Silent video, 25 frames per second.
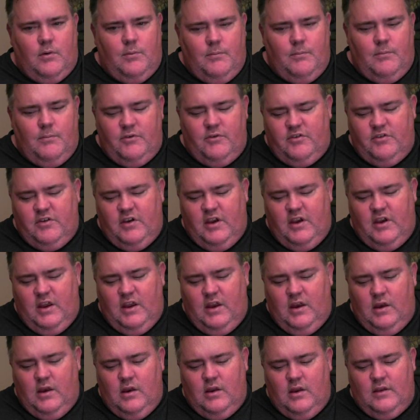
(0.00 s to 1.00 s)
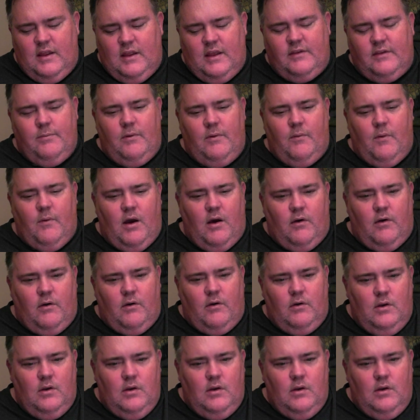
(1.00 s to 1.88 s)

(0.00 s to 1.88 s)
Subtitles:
machine. It takes me a while.